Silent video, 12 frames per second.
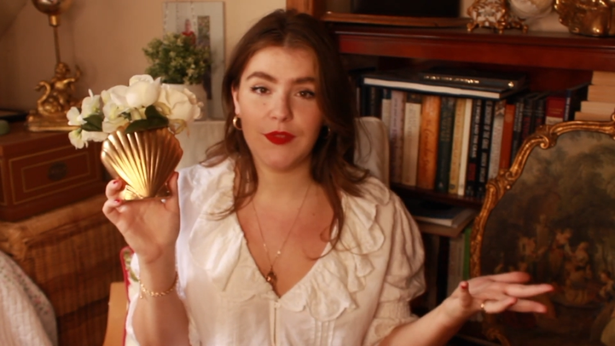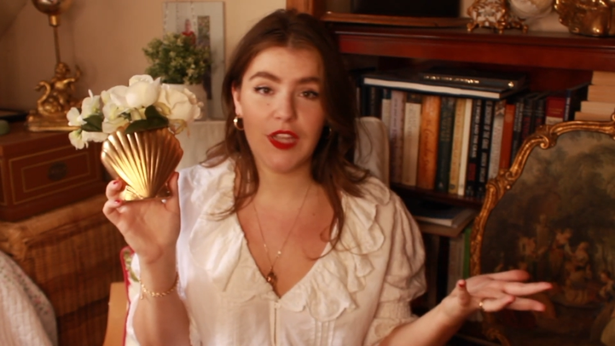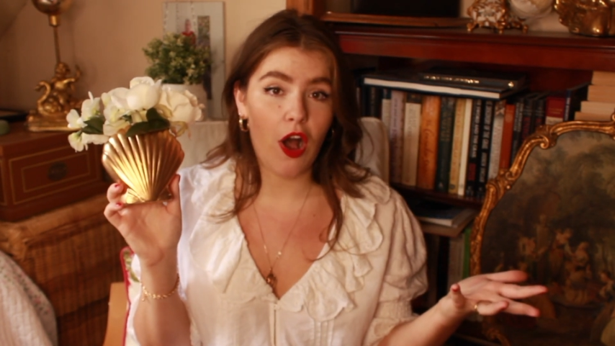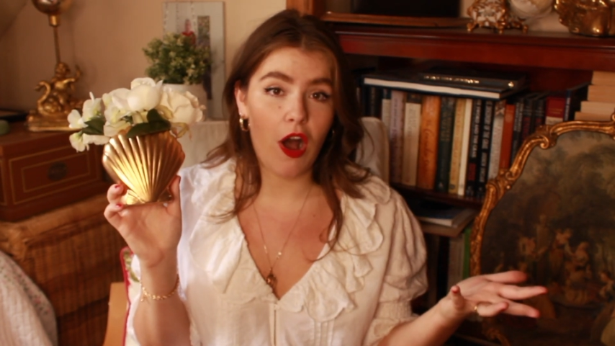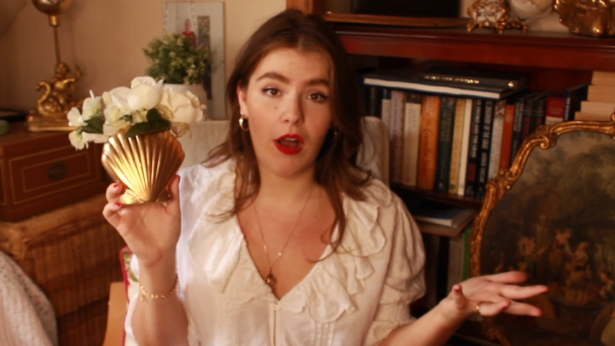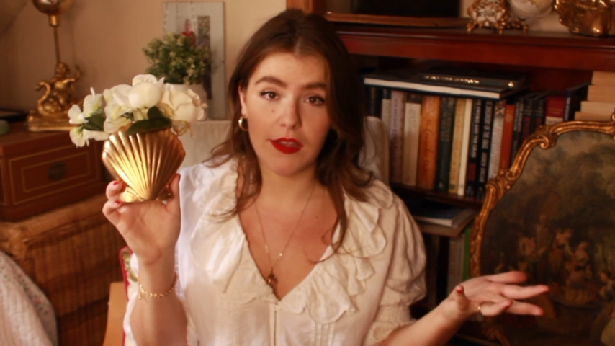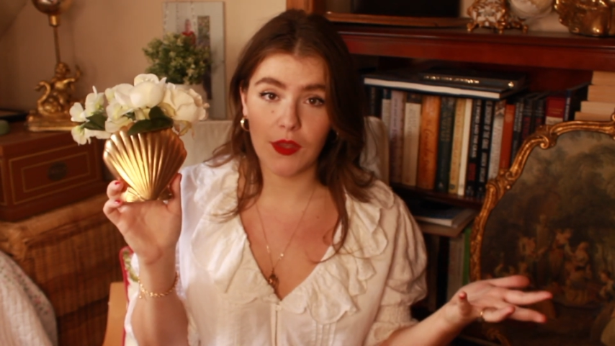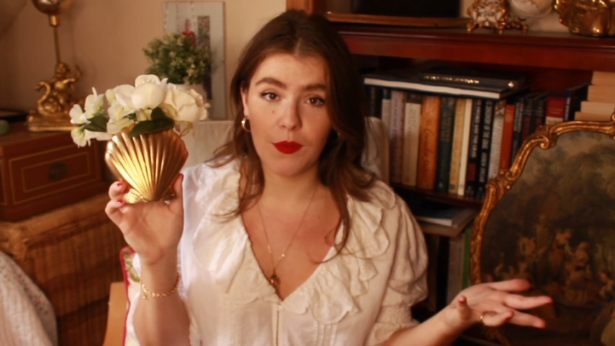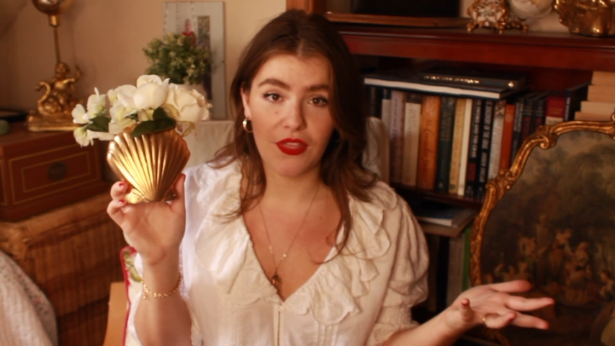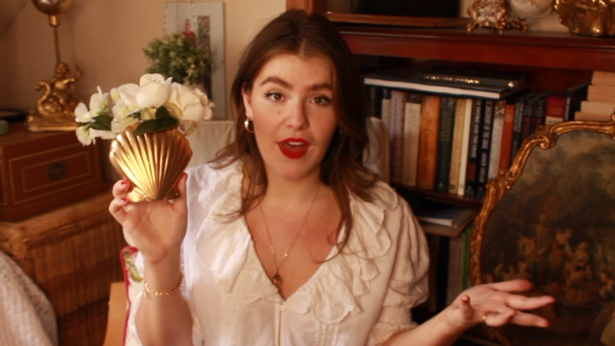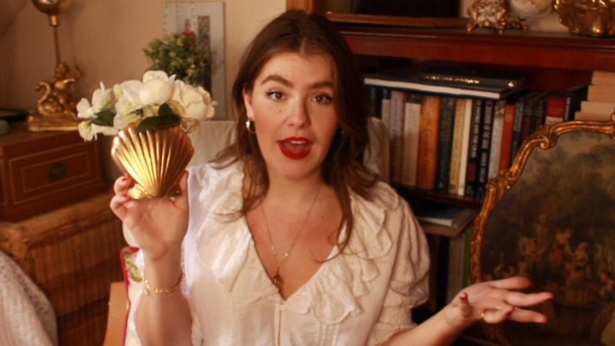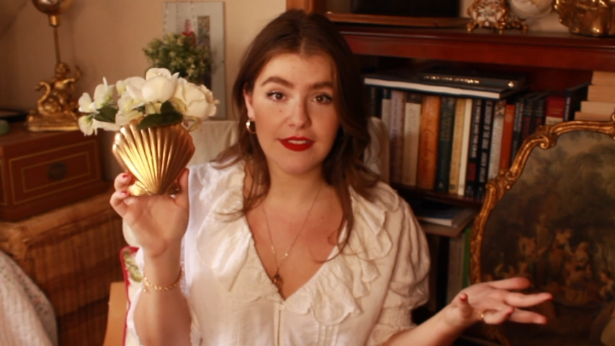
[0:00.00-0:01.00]
Can't argue
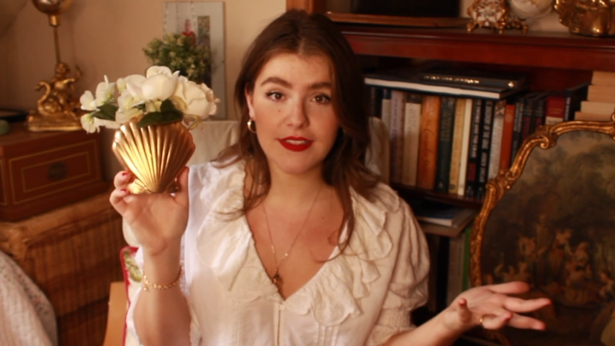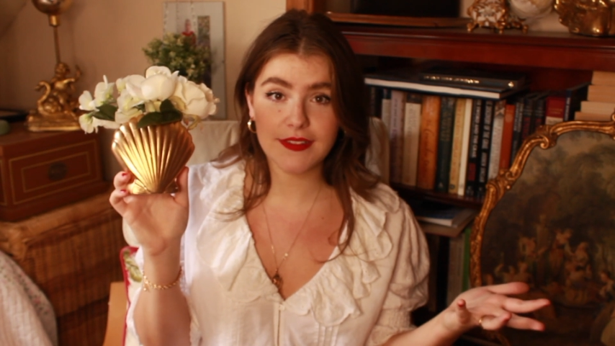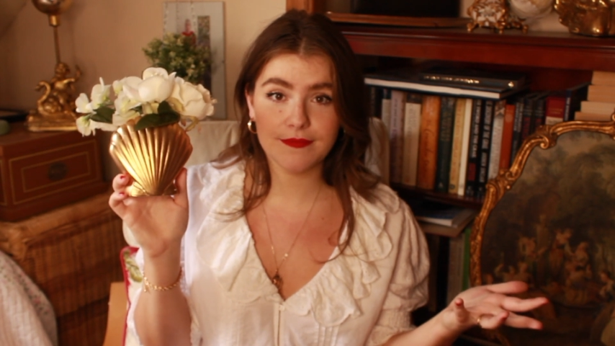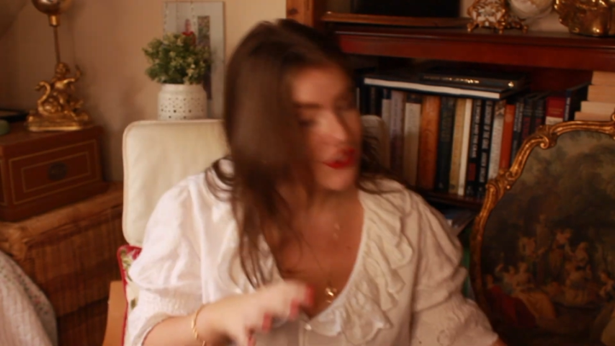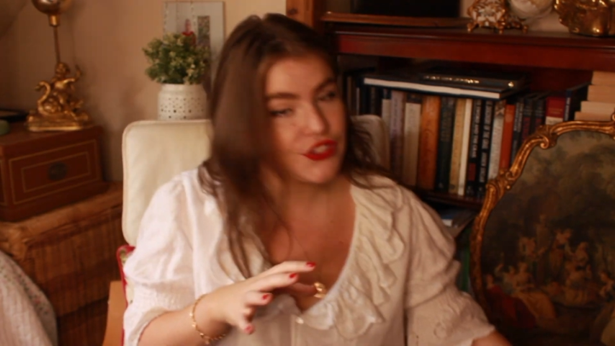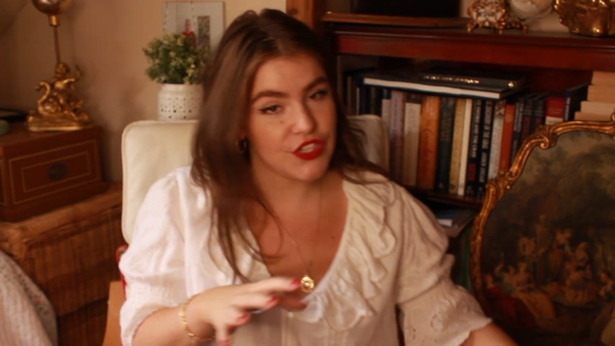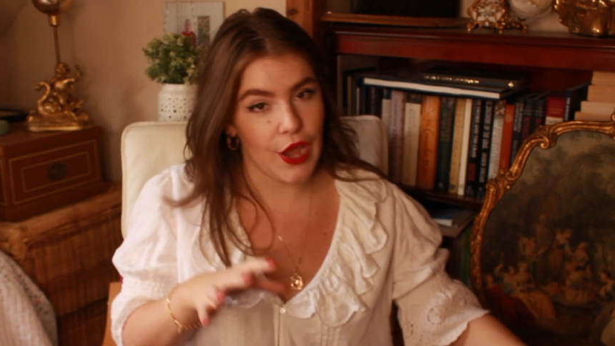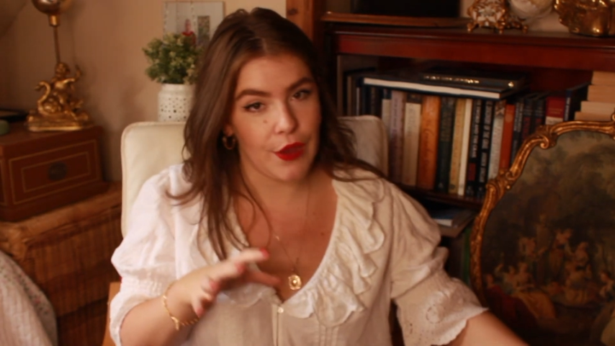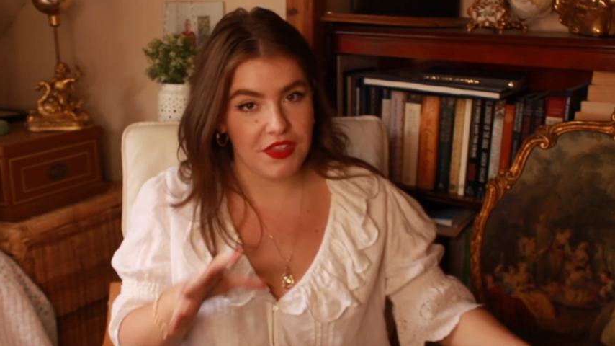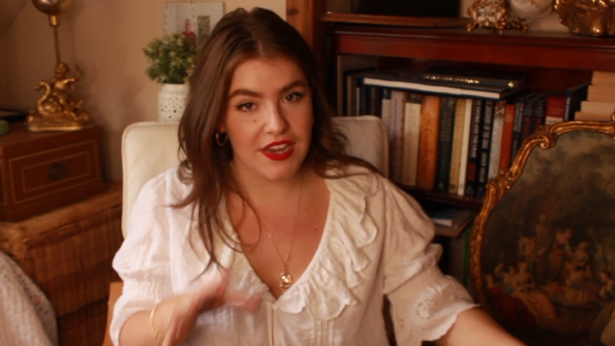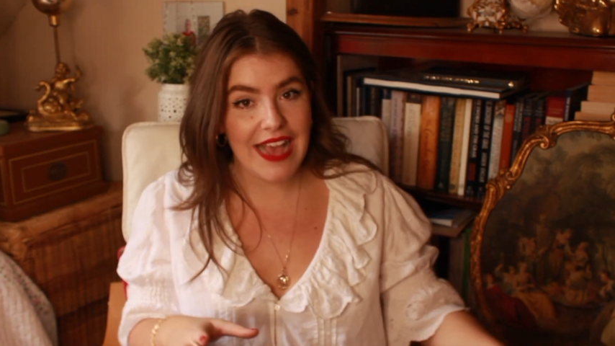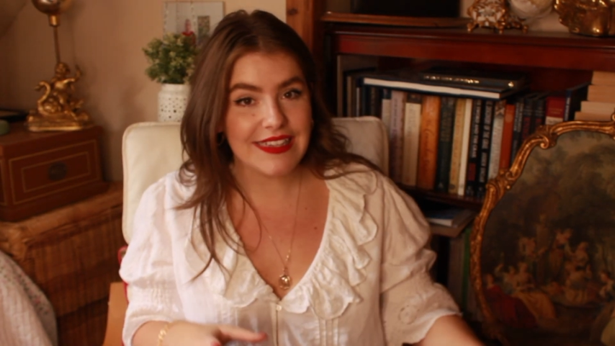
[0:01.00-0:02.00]
with that. So
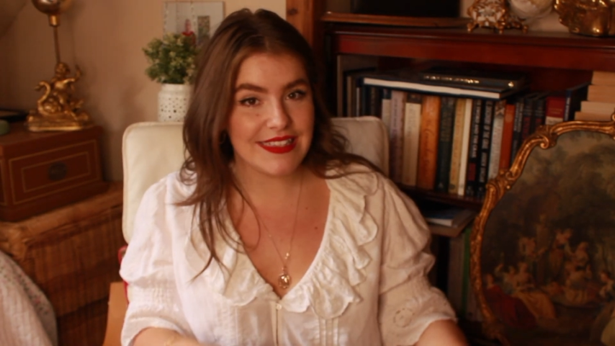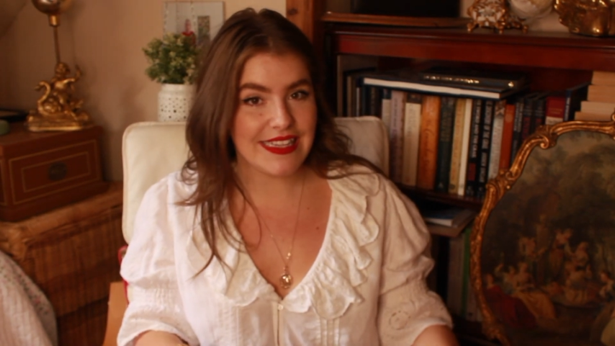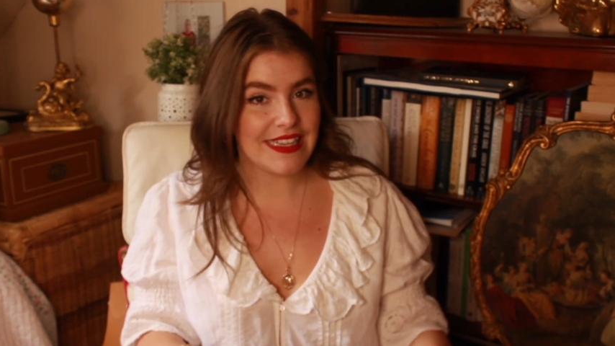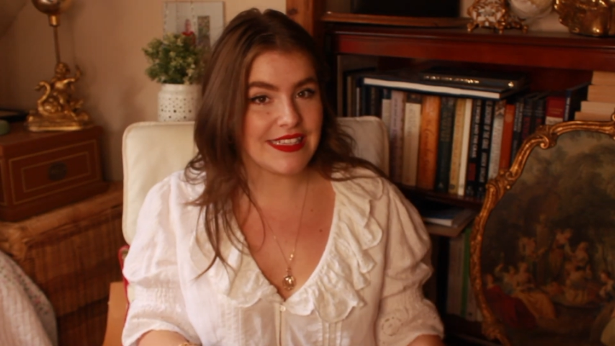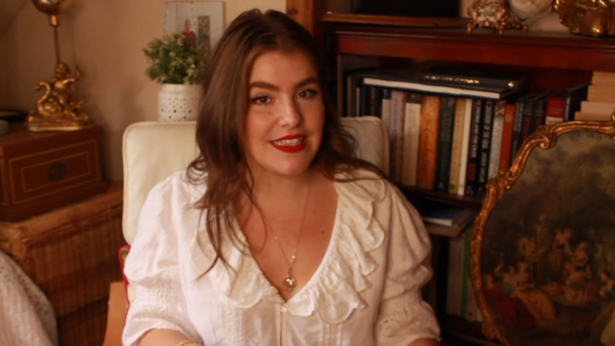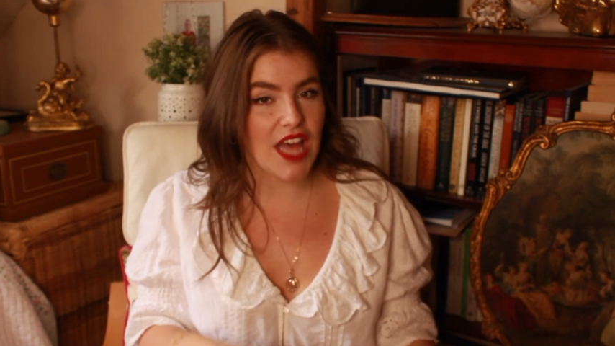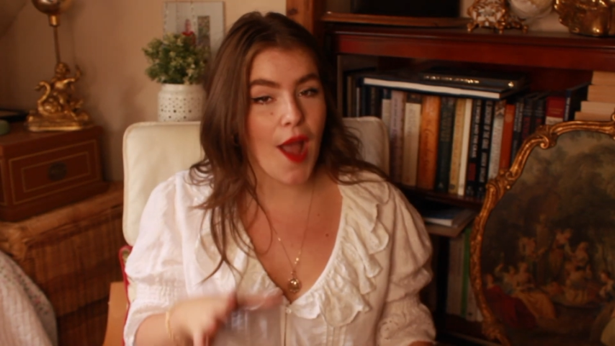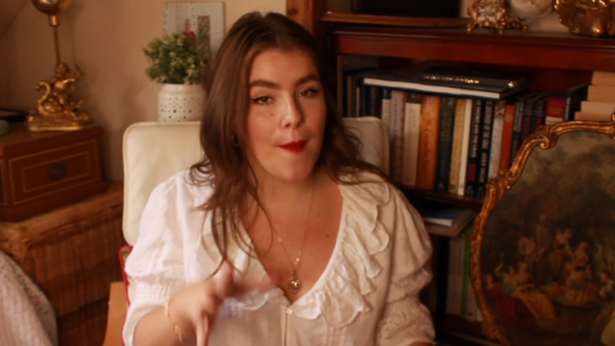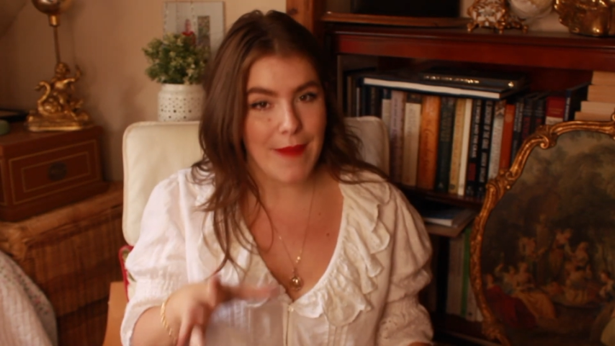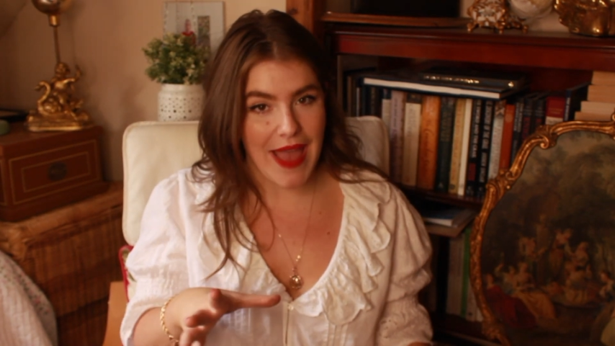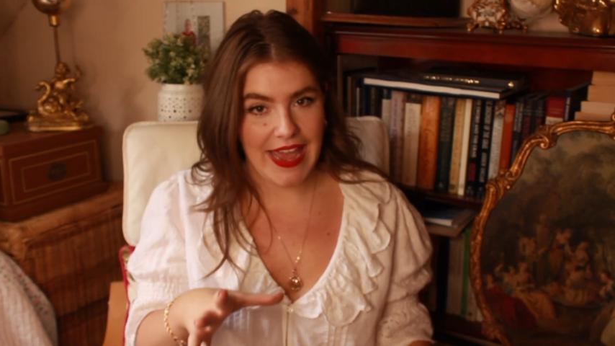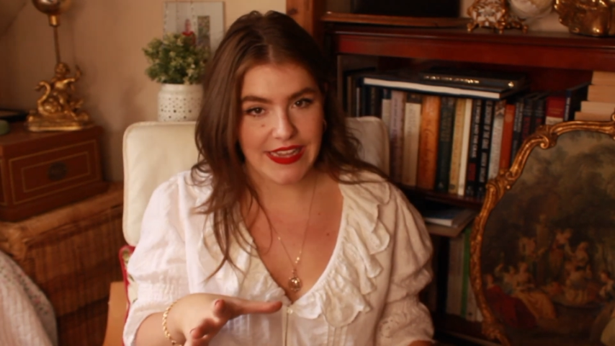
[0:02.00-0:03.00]
the next things that I
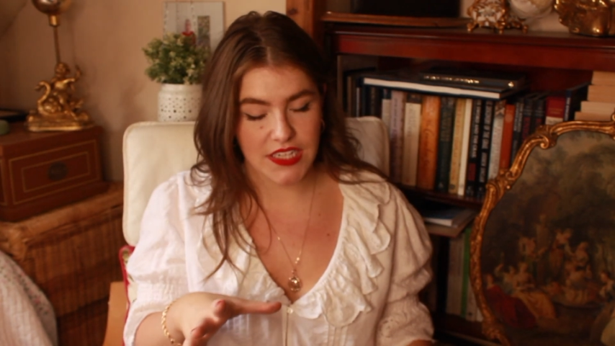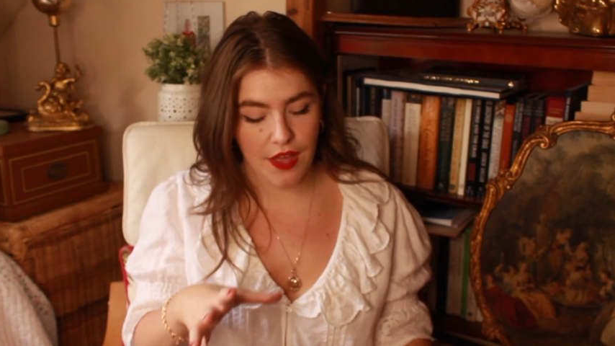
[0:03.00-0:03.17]
made